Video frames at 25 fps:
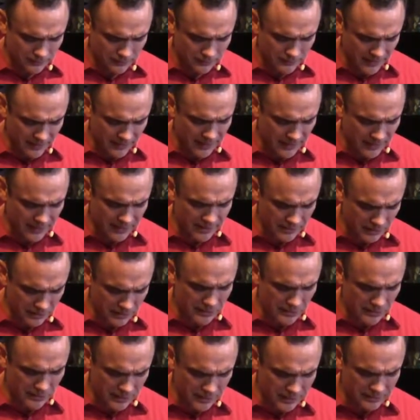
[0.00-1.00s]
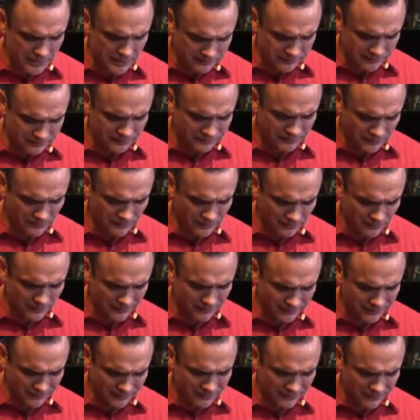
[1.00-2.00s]
Thank you, Lord.
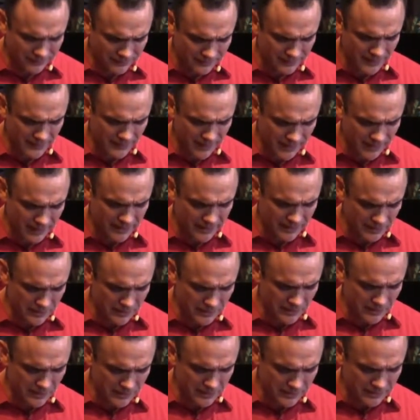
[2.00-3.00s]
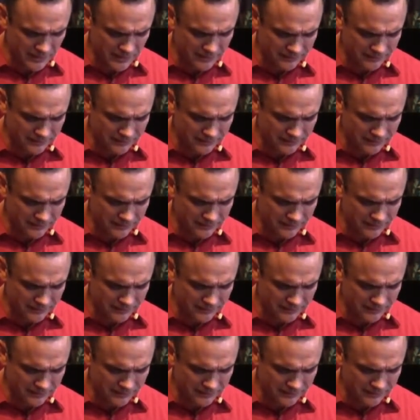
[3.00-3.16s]
Thank you, Lord.